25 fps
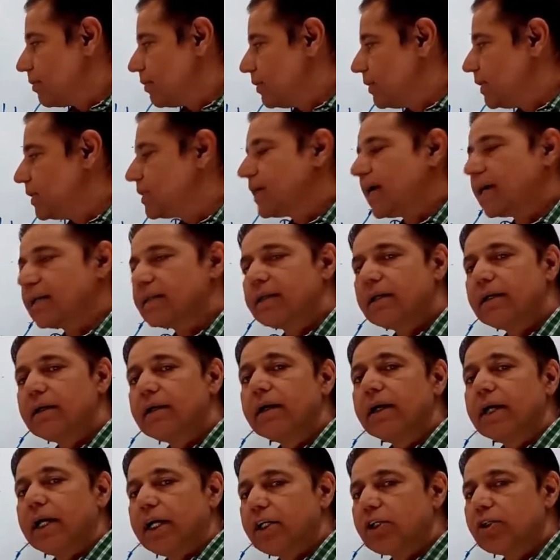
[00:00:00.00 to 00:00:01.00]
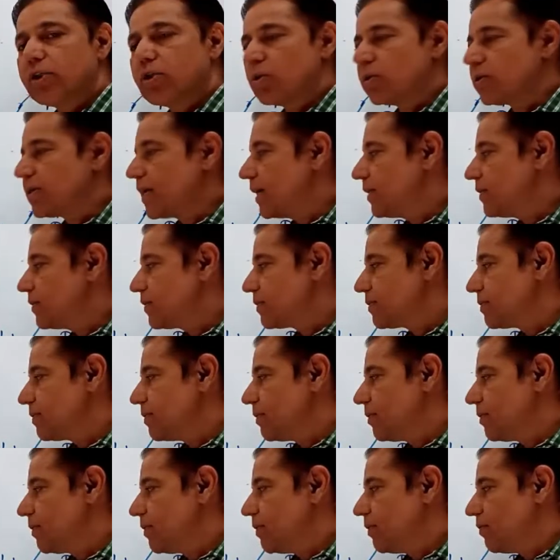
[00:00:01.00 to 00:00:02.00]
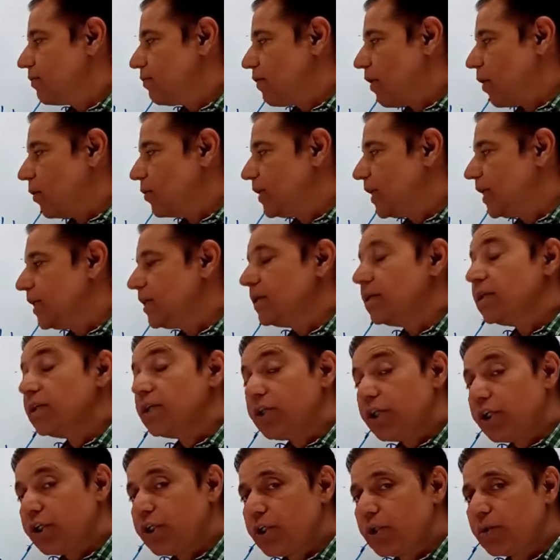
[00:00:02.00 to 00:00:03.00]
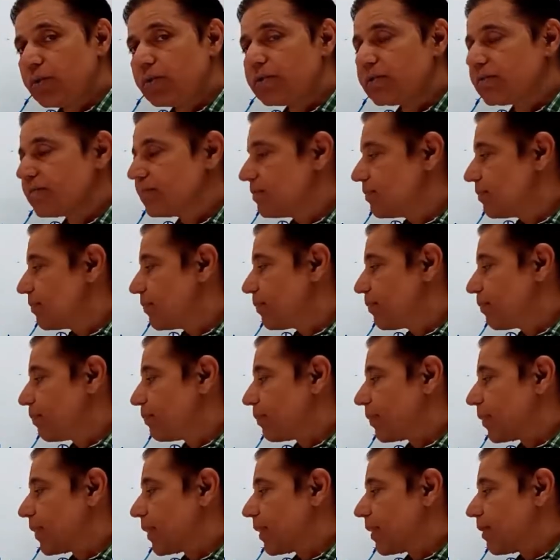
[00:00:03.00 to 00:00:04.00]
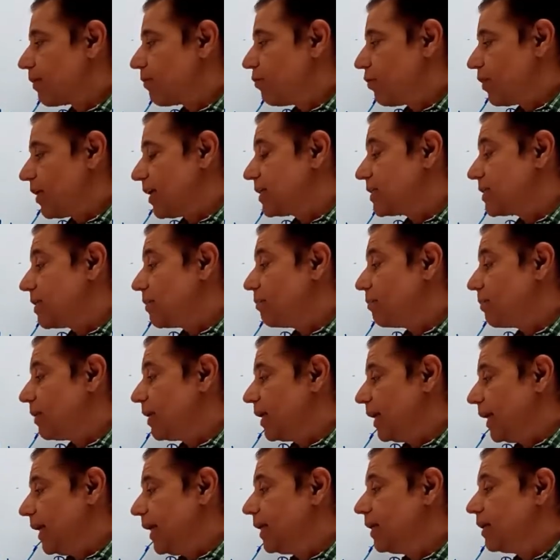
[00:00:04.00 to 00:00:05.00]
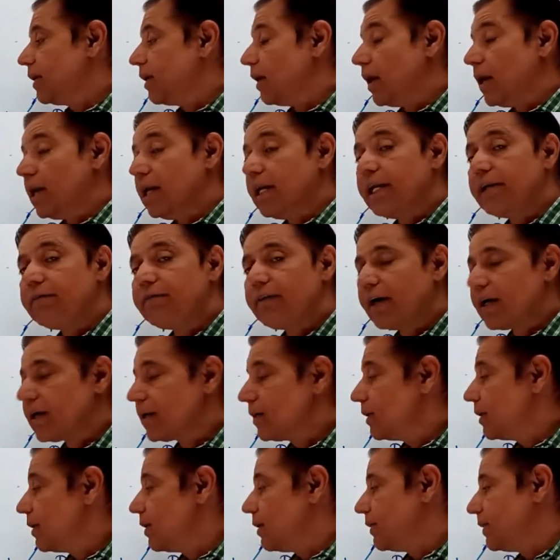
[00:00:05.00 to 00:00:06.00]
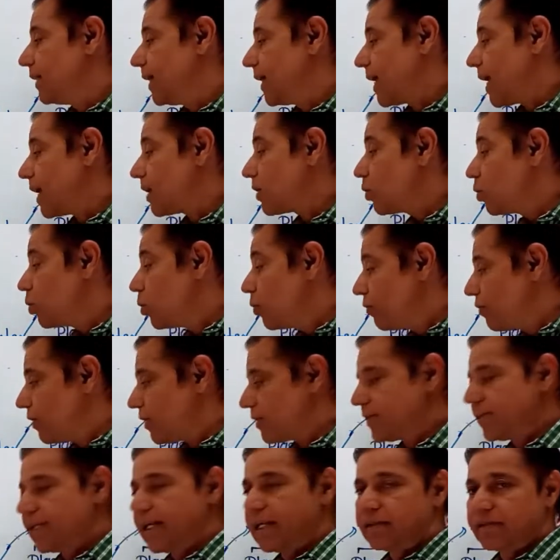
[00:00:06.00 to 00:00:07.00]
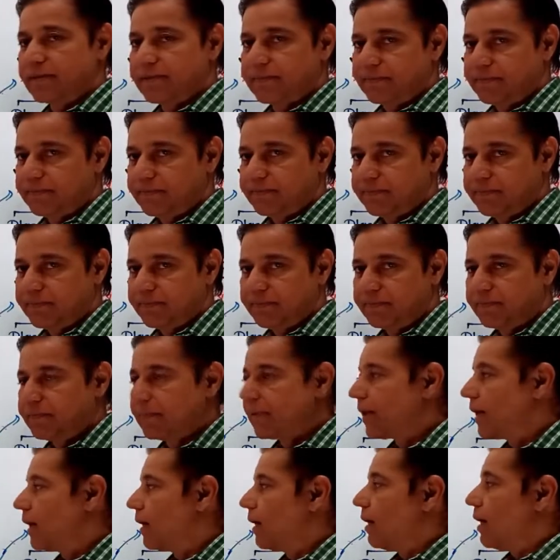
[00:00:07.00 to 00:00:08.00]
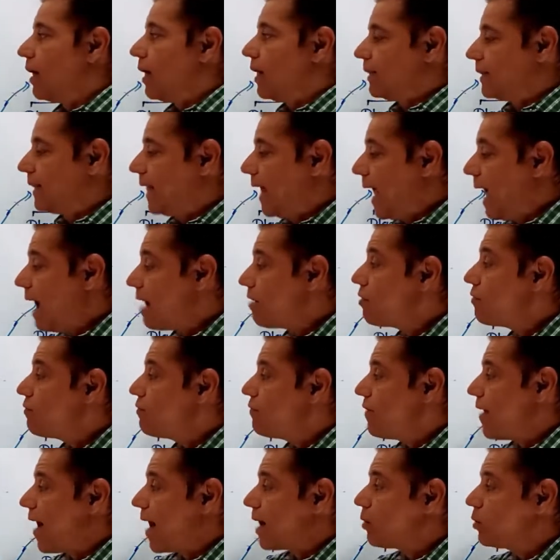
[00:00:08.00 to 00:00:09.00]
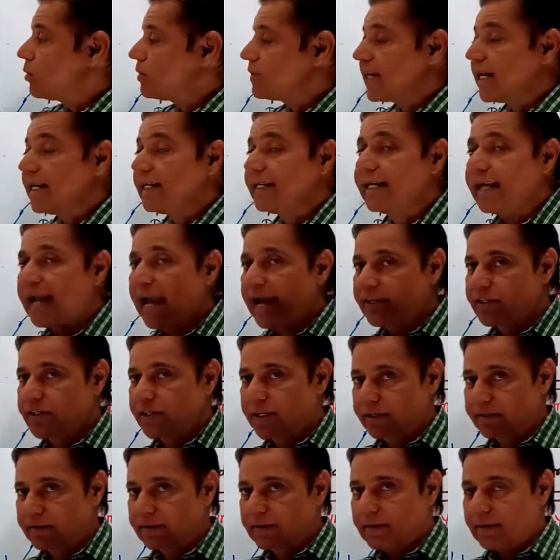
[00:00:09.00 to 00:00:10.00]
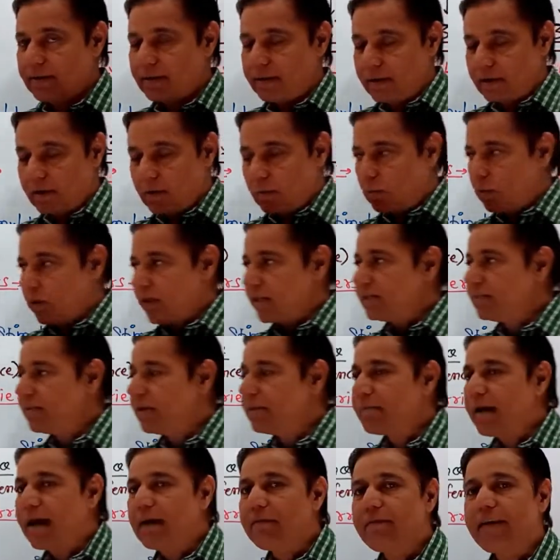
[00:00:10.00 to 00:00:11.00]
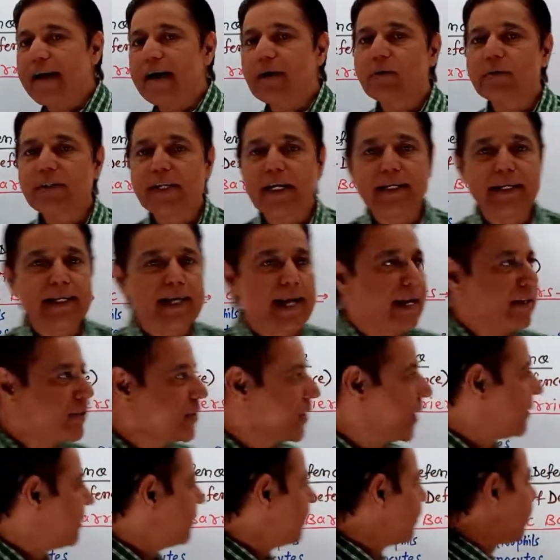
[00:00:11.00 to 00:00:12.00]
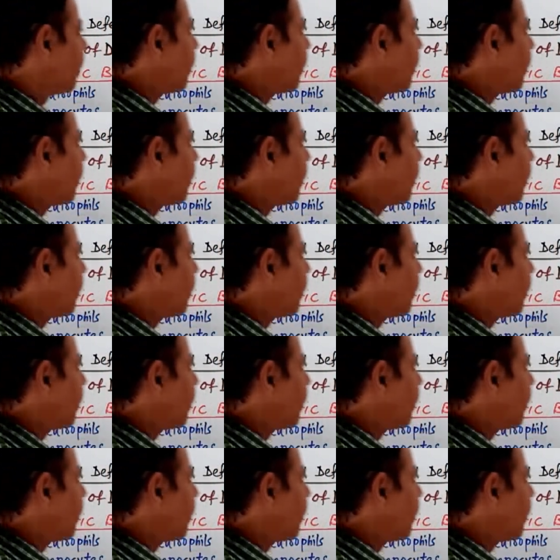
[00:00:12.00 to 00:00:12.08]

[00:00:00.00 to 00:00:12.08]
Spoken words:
These are the histiocytes found in tissues. For example, in liver, there are Kupffer cells. They have phagocytic action. What is meant by phagocytic action?